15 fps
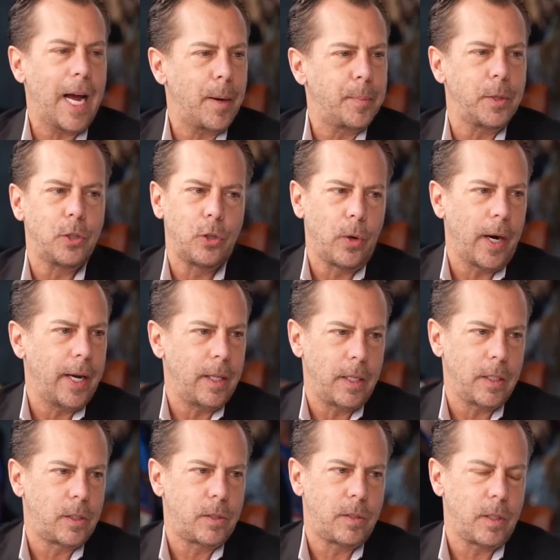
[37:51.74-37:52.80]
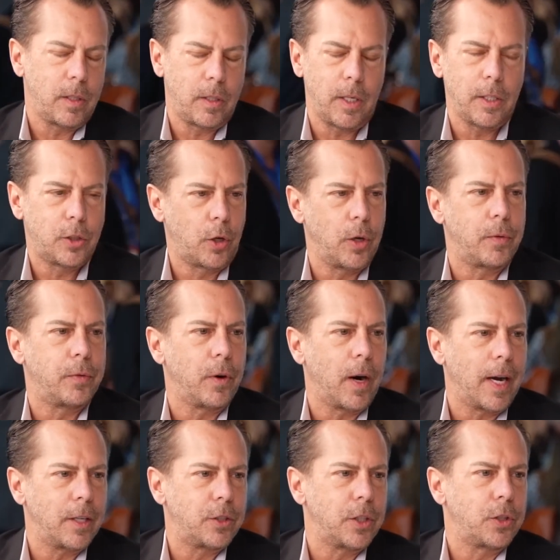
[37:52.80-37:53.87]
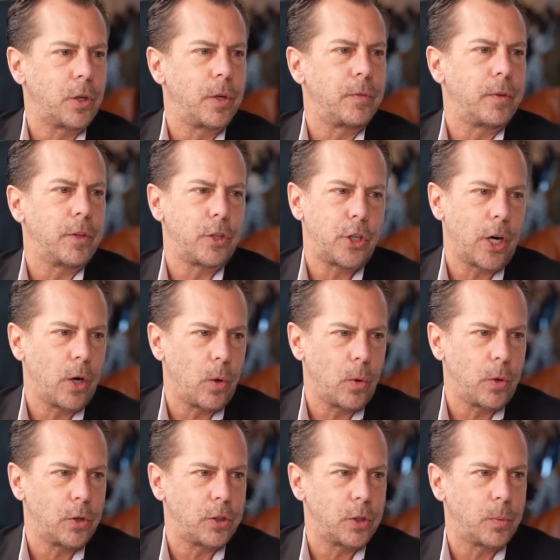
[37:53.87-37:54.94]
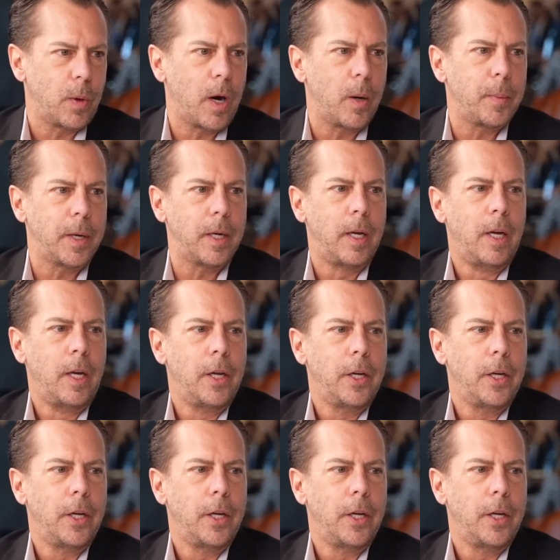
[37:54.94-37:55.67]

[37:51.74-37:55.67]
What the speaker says: happens, great. It's good for us. It's good for the shareholders as well. But